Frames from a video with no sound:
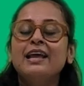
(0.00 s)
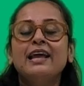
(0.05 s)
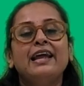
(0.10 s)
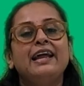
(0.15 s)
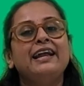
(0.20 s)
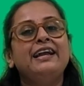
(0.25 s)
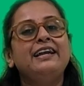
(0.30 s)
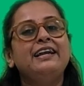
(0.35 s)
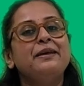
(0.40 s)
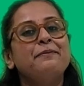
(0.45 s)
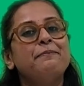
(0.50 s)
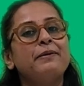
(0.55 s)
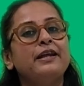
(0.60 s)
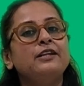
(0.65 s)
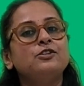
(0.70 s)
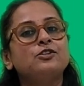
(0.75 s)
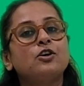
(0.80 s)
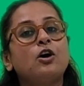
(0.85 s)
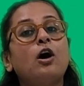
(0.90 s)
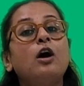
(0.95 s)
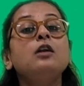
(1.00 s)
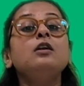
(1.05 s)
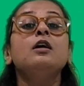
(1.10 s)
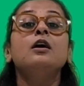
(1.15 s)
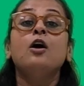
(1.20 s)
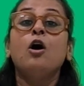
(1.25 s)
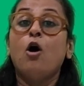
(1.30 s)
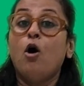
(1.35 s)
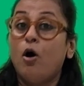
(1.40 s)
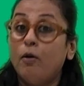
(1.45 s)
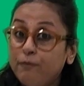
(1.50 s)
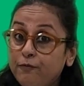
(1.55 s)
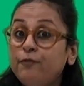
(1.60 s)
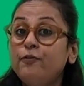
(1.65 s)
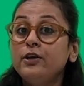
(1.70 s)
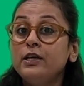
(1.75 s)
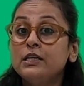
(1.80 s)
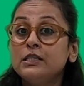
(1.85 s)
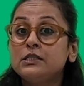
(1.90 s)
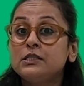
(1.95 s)
It depends on,
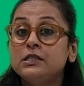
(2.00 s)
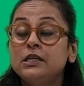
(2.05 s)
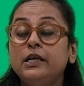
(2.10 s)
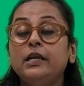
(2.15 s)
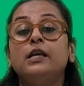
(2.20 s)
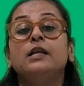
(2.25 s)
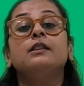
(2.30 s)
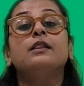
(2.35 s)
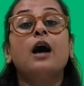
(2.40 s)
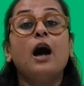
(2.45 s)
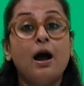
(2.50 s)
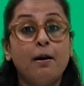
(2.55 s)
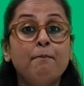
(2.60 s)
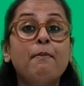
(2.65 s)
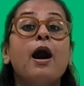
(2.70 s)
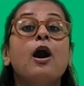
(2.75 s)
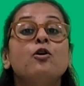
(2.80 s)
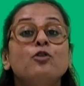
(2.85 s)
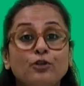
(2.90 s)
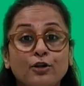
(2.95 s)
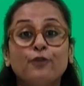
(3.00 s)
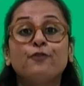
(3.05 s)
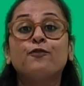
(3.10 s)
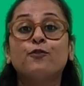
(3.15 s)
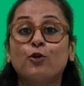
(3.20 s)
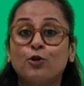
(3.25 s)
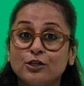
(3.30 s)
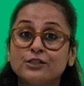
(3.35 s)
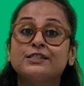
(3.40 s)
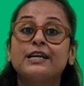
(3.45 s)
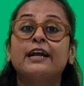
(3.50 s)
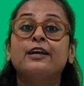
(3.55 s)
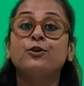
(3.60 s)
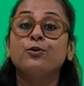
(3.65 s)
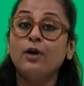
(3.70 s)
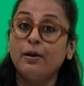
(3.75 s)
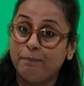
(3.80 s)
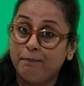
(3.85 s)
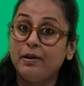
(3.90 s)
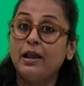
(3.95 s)
obviously, the amount of force that you
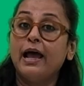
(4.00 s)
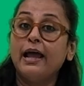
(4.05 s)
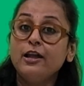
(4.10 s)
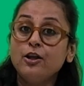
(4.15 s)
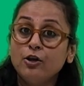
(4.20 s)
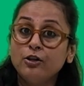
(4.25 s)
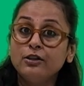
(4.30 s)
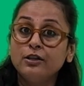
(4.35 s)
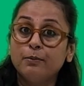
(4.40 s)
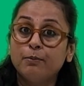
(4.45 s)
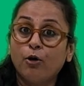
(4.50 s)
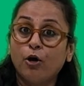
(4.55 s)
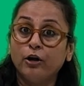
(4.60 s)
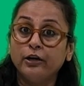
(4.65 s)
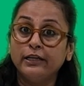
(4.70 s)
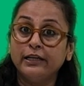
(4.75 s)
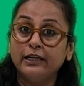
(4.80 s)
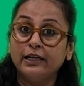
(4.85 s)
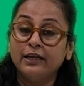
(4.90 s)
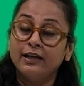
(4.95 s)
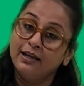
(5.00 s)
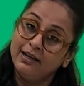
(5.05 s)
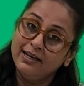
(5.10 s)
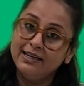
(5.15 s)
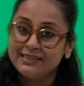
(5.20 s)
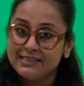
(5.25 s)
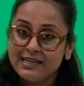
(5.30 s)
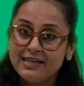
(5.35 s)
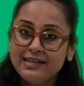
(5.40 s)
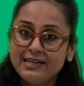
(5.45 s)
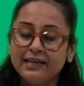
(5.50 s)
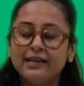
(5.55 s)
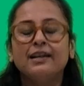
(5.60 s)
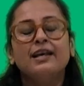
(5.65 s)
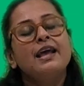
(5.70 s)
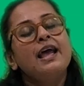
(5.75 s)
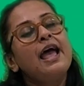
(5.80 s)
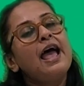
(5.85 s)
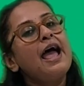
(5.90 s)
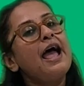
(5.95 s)
apply on the body, isn't it?
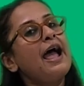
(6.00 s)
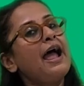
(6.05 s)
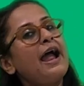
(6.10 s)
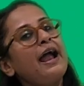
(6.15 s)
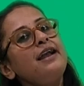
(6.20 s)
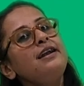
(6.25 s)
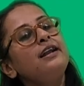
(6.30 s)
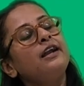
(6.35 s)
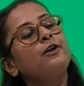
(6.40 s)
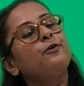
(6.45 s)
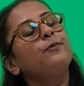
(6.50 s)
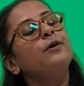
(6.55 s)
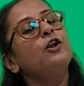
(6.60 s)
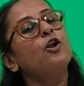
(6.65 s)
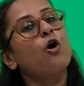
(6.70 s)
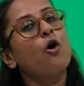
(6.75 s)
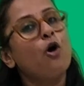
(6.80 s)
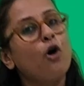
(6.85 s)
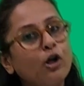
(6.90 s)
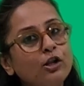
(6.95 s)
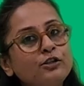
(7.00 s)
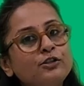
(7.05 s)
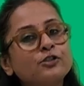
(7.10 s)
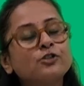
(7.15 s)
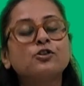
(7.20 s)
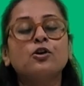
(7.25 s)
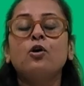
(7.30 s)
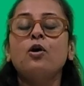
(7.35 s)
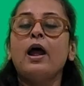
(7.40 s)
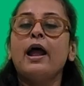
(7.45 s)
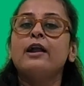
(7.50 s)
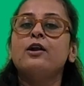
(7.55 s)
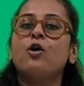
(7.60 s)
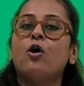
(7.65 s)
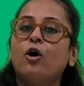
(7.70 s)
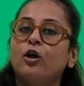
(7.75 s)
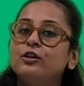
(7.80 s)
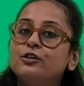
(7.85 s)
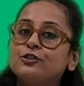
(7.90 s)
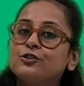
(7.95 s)
And it will also
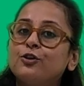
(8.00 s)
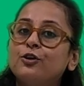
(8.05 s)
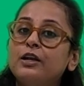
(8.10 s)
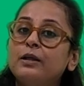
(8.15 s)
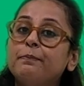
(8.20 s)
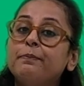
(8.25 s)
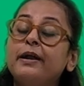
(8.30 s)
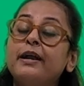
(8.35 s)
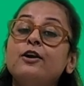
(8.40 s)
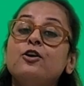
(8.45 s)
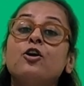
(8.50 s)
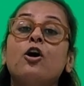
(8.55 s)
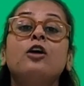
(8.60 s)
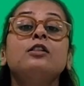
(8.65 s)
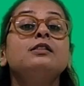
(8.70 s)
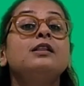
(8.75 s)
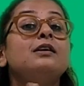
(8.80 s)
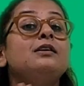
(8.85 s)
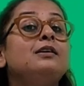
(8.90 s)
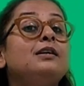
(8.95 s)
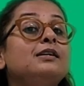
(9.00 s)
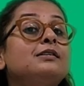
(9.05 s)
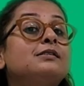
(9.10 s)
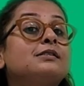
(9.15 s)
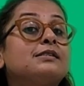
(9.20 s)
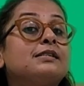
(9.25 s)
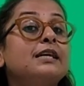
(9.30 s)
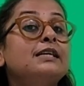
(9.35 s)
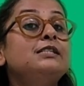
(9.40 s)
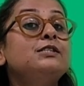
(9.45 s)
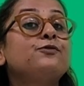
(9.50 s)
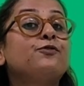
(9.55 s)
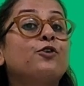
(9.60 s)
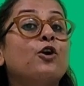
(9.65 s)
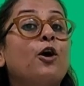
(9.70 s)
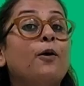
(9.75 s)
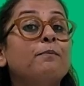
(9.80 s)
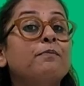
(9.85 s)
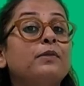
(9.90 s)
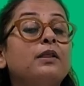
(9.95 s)
depend on the distance
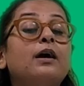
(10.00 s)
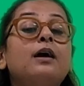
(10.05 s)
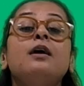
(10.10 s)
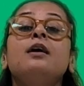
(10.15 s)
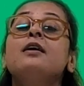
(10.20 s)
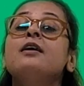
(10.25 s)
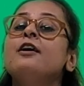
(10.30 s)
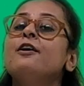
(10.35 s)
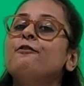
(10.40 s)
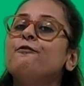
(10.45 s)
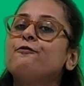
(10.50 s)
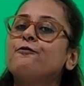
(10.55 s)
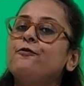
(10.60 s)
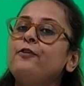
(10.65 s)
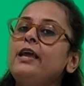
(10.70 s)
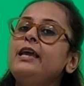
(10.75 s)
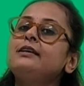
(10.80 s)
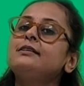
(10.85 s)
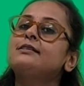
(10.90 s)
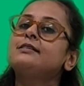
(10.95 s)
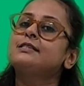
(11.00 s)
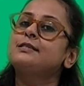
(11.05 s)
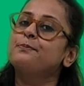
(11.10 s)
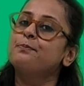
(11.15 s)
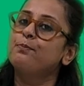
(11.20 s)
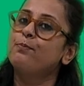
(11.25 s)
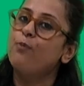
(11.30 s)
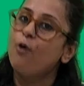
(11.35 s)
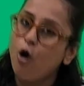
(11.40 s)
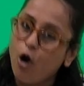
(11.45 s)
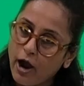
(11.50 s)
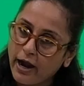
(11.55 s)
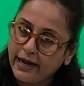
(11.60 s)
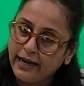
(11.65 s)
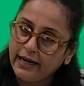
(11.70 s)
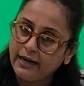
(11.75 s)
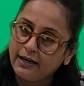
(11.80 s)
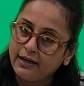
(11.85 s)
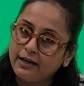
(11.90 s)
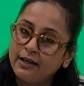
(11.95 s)
from the fixed point.
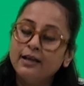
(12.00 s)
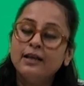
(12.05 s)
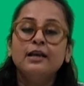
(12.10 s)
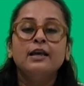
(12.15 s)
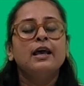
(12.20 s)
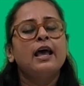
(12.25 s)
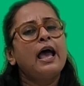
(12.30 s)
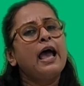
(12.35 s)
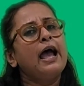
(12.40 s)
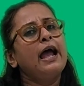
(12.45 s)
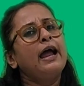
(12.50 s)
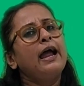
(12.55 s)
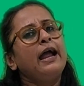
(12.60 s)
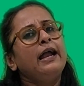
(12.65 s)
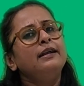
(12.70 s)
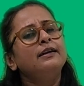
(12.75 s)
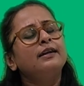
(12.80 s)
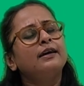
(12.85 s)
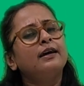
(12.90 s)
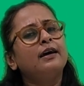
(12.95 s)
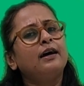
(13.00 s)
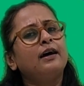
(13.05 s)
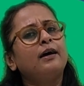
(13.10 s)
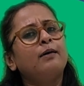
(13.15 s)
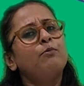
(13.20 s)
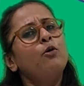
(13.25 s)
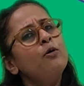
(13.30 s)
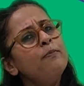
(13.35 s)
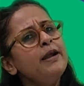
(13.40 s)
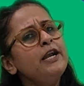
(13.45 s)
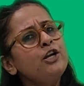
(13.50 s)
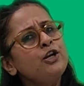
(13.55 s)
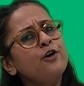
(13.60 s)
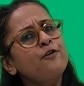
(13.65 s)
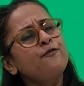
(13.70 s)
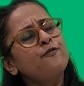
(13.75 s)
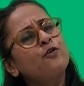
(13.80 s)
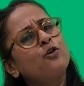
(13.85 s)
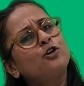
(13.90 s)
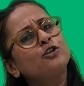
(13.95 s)
And moment
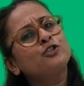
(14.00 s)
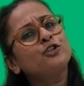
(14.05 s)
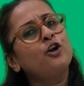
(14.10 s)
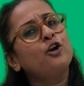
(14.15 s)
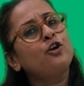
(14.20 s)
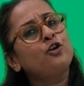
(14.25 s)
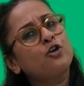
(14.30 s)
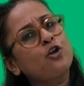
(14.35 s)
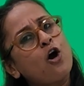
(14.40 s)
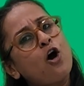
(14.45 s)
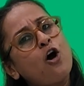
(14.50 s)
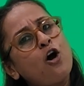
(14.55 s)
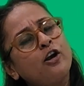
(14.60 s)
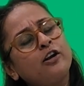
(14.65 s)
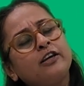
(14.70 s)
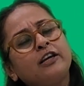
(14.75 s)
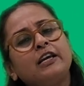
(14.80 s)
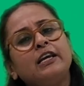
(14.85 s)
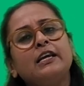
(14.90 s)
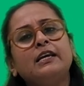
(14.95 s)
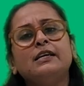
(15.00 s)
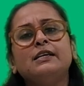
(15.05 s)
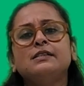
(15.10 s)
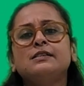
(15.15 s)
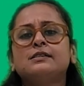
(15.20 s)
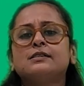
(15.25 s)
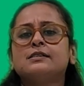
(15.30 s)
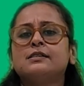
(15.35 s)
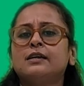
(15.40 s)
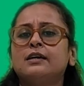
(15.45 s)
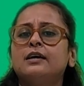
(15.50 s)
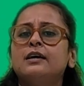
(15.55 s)
of force or torque is